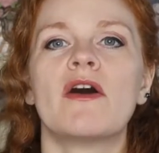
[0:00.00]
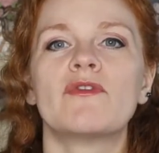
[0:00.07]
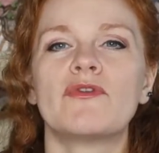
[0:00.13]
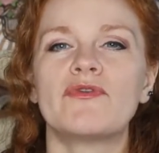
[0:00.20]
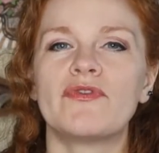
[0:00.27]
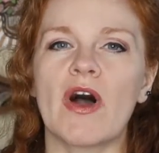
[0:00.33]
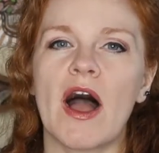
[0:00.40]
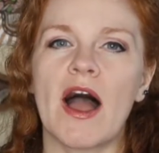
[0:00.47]

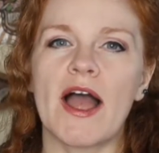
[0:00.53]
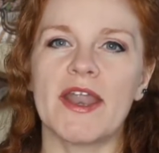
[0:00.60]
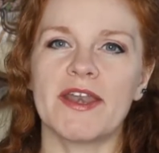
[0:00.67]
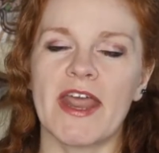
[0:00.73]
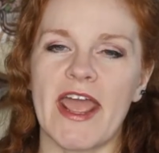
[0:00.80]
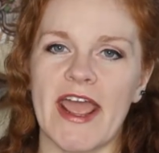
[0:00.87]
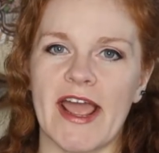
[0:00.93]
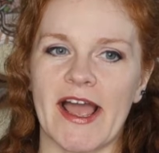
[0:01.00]

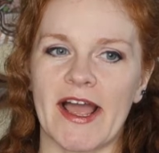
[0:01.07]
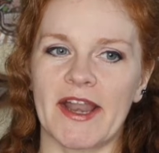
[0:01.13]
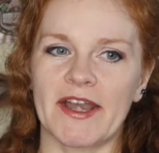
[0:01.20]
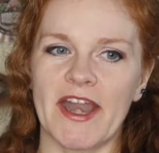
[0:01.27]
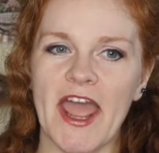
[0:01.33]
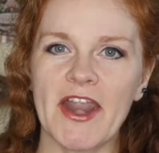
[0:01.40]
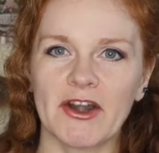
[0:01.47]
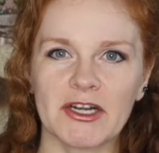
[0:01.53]
fun
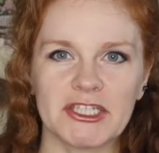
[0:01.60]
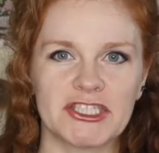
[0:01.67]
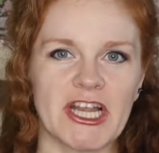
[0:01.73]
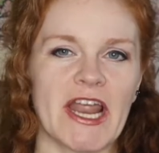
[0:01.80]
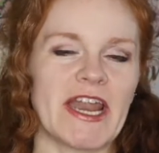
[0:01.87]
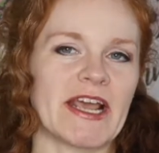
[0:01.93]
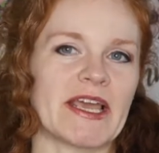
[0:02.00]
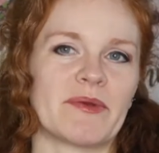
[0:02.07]
and
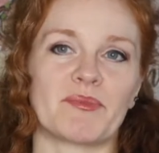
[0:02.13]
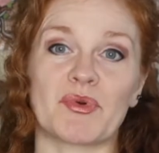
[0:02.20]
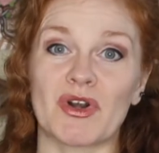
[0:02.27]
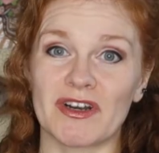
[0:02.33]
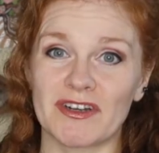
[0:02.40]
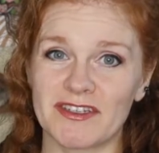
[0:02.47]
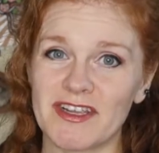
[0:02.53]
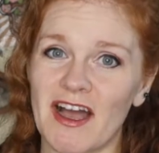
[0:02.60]
energetic and
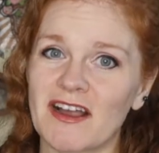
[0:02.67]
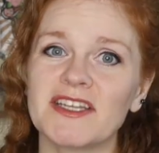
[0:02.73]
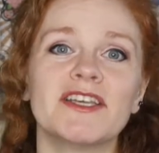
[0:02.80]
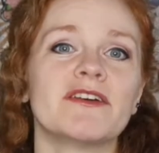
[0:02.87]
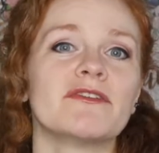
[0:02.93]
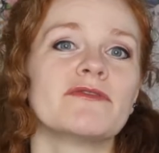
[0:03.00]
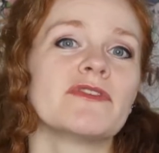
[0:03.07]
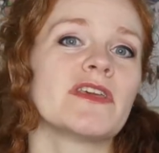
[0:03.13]

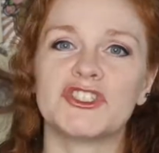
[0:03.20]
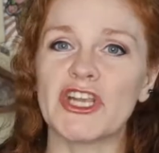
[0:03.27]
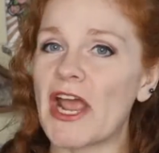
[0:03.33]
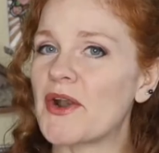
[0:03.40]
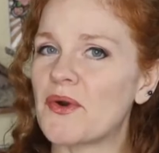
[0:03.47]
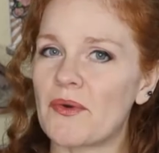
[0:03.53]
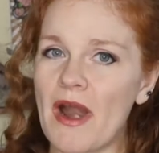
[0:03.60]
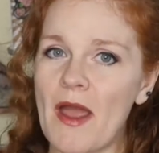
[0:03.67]
productive
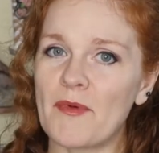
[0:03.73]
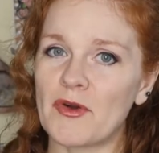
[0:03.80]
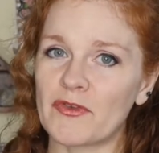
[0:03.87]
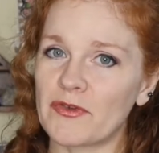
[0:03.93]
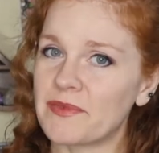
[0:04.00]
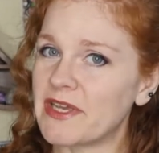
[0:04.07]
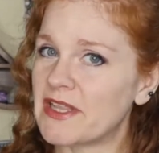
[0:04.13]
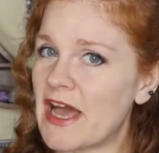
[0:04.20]
NaNoWriMo
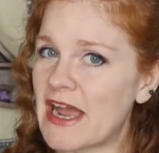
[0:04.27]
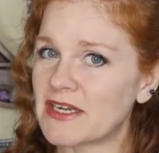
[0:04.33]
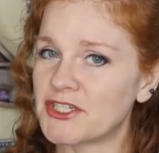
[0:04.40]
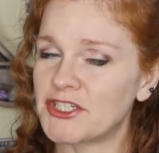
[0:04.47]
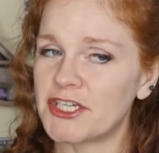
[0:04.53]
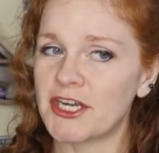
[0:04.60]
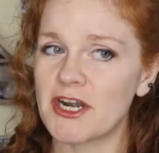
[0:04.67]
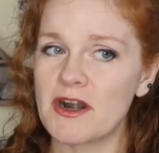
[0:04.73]
for me
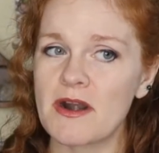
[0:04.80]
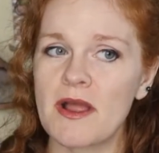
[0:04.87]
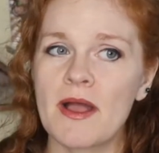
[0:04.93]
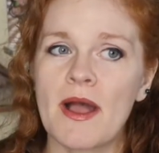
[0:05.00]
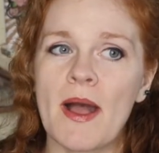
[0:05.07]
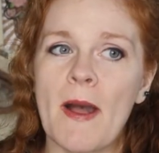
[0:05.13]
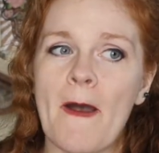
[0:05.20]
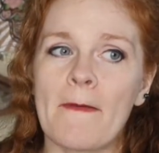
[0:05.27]
last year.
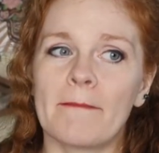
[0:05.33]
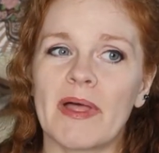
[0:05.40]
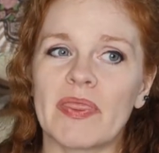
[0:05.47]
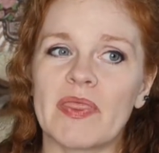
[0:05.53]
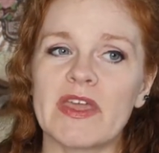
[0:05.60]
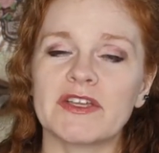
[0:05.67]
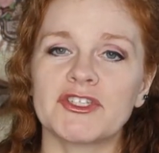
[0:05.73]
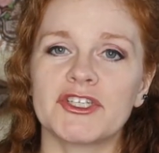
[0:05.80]
But
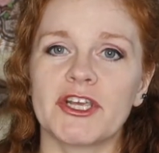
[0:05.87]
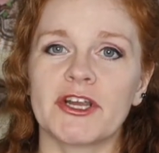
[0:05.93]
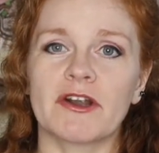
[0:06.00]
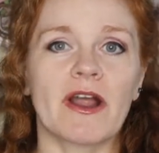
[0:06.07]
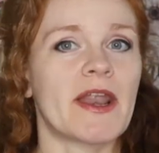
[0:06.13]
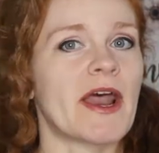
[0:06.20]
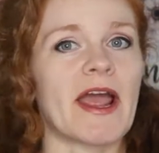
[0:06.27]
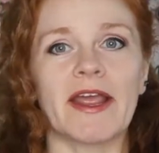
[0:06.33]
this year,
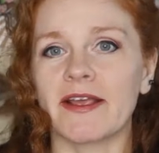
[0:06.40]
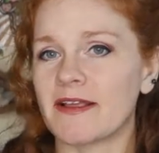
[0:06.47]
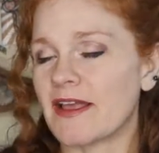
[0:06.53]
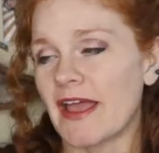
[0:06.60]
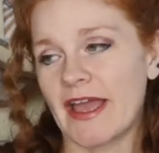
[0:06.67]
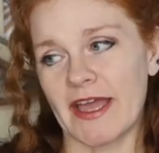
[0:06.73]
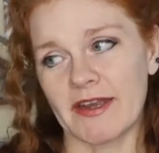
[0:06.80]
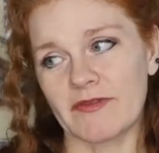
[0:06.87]
and I
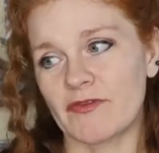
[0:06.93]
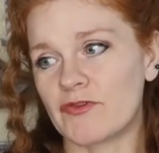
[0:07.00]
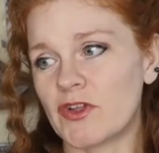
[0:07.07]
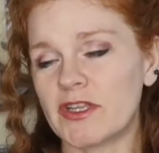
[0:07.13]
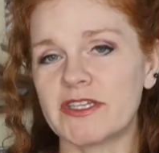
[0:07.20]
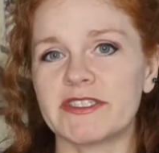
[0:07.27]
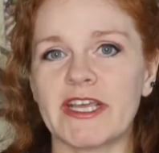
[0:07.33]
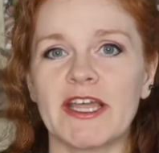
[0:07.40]
had
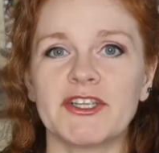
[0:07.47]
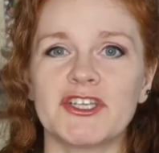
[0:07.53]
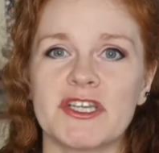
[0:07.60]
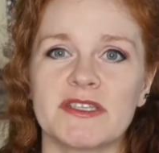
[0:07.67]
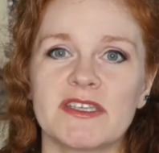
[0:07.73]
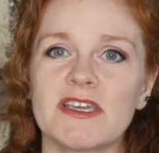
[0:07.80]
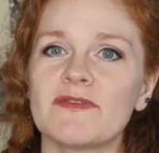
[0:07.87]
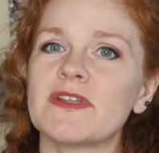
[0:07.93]
full
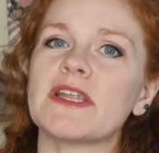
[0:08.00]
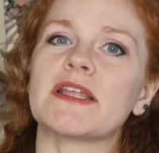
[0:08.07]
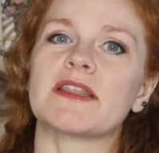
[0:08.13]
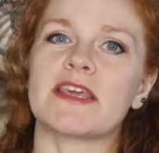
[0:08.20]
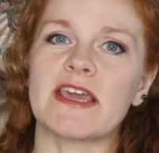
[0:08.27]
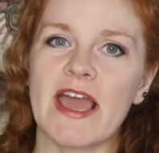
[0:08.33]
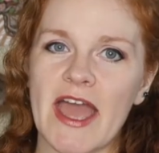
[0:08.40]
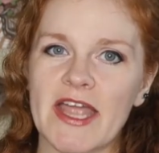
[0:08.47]
intentions even at
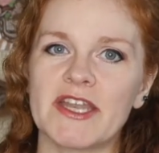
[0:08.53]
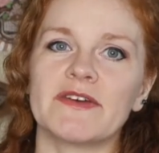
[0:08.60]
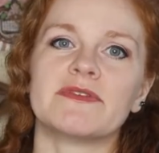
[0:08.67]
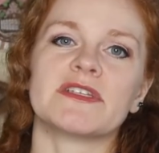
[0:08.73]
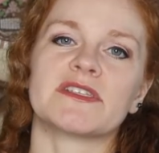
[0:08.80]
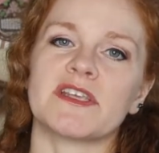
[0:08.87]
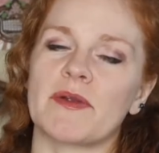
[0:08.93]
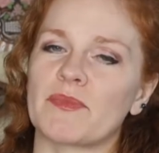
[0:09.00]
the end of
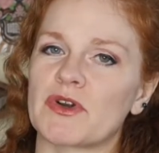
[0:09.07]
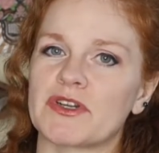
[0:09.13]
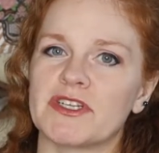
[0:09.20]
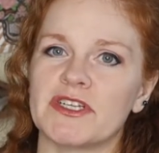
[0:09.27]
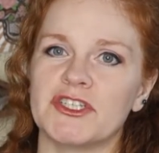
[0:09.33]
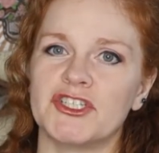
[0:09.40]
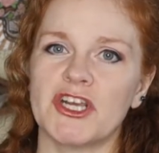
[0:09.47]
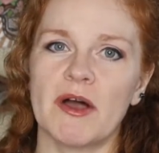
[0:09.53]
December
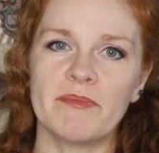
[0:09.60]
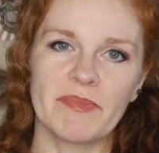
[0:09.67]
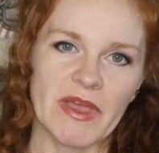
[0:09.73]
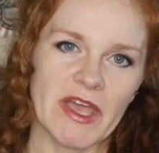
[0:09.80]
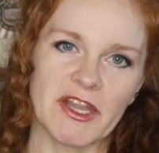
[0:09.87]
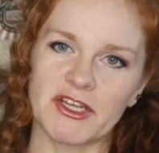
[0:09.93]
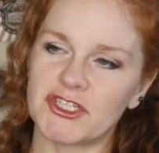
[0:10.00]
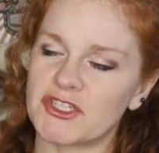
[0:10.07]
to jump
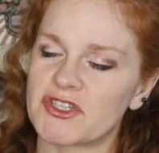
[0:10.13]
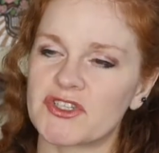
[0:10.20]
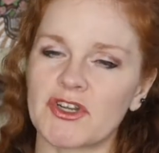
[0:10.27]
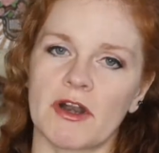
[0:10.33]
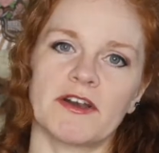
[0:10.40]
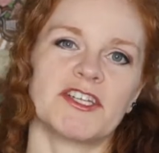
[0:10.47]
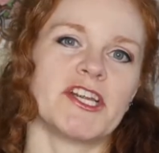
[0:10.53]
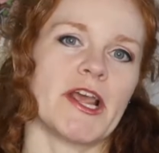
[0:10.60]
in and just
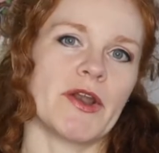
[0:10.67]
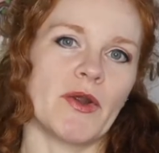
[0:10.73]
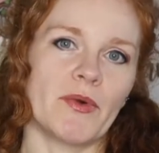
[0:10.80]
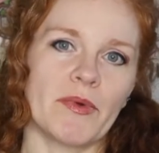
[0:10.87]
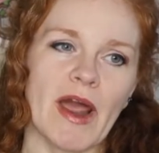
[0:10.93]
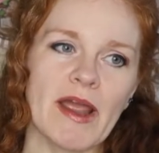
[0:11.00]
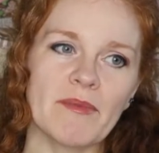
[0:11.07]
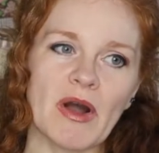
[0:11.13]
start
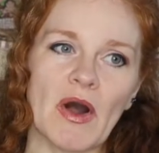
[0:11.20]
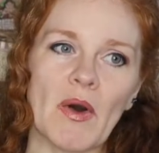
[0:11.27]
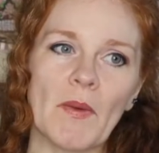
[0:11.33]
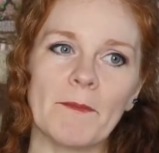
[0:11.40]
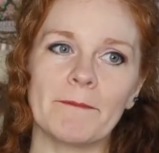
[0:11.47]
NaNoWriMo,